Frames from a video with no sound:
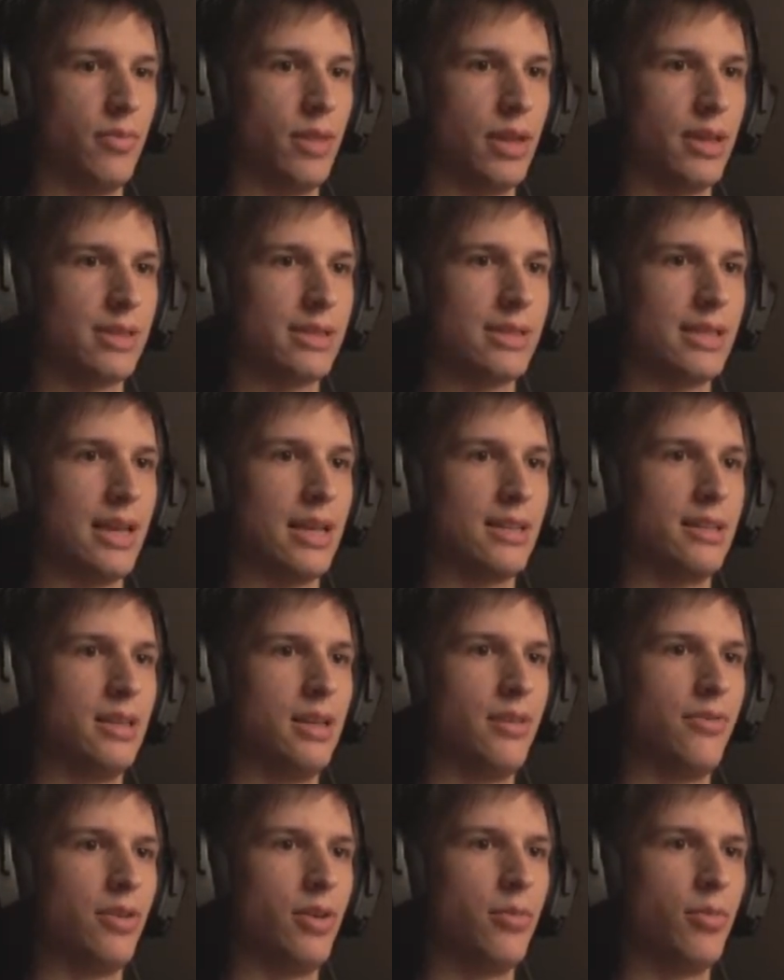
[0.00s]
Make a stand
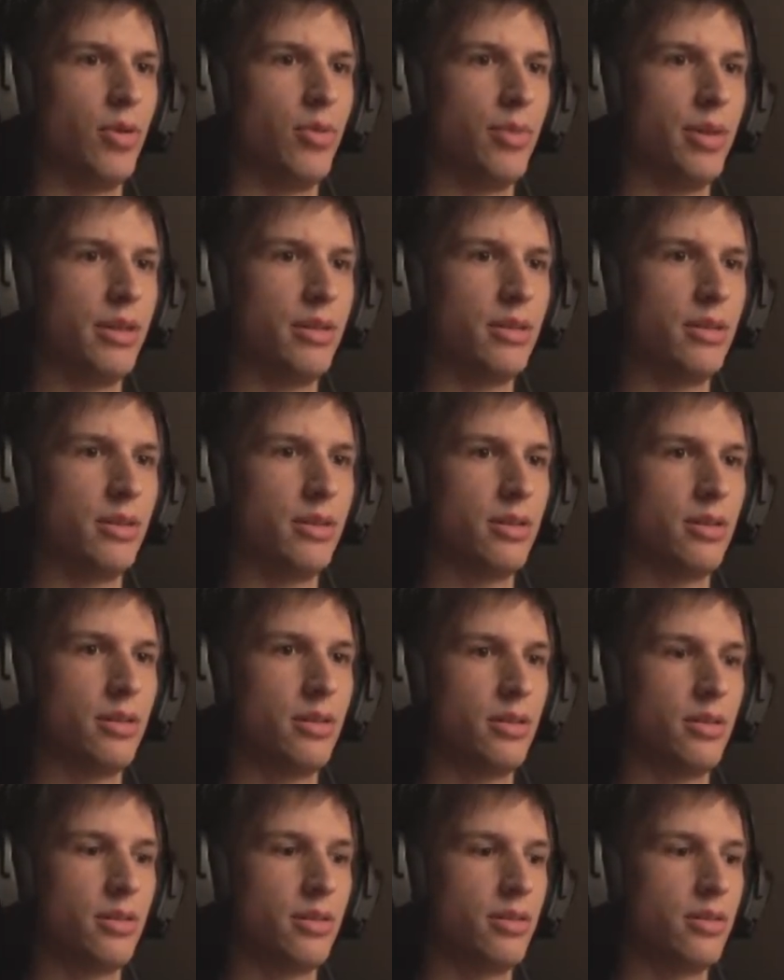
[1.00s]
here for a moment.
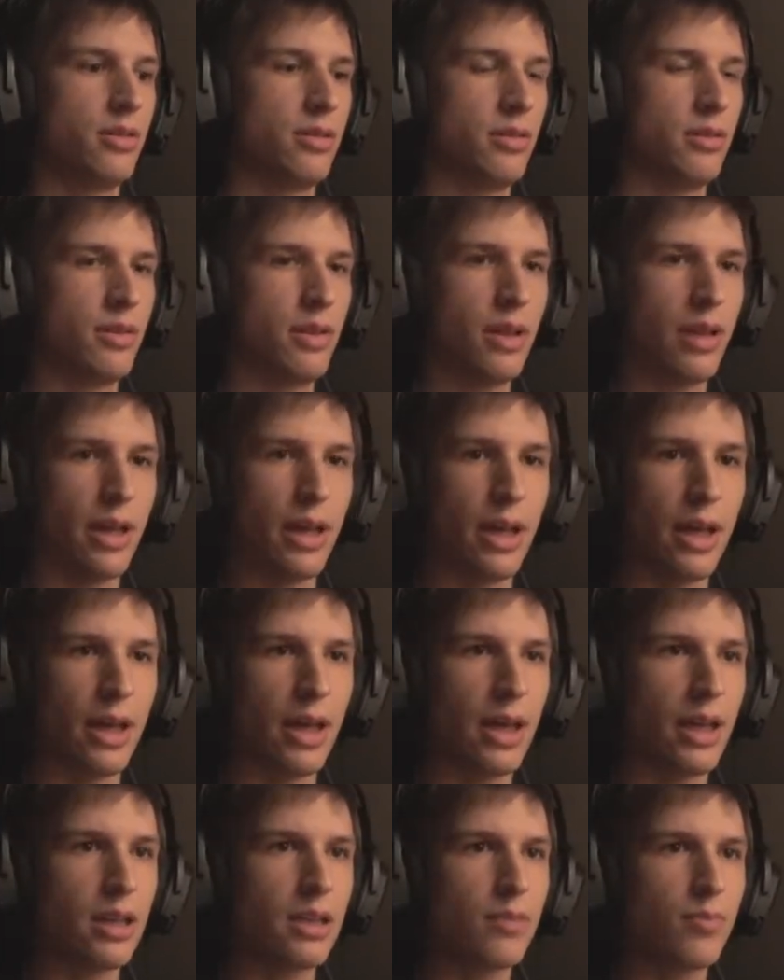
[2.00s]

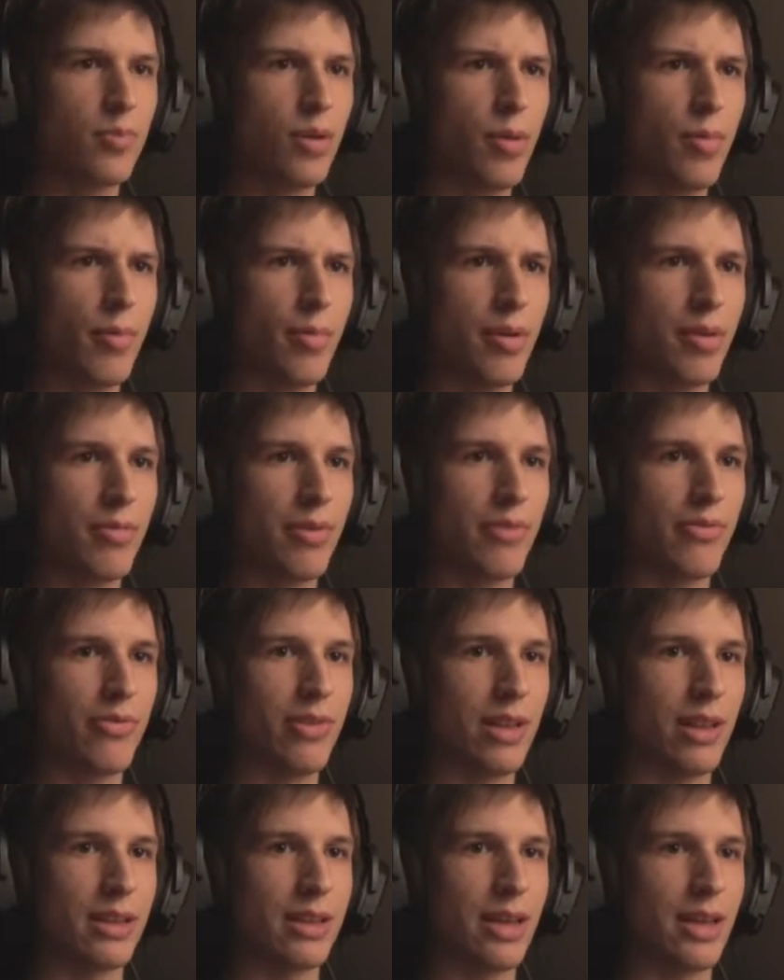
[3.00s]
And probably
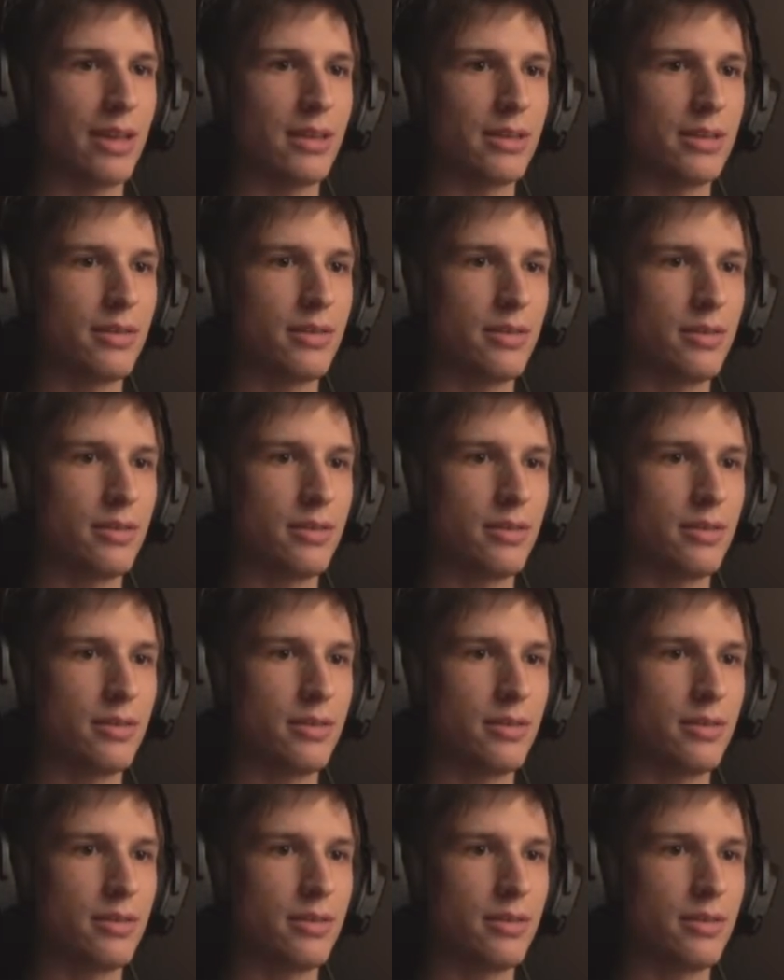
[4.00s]
refill that.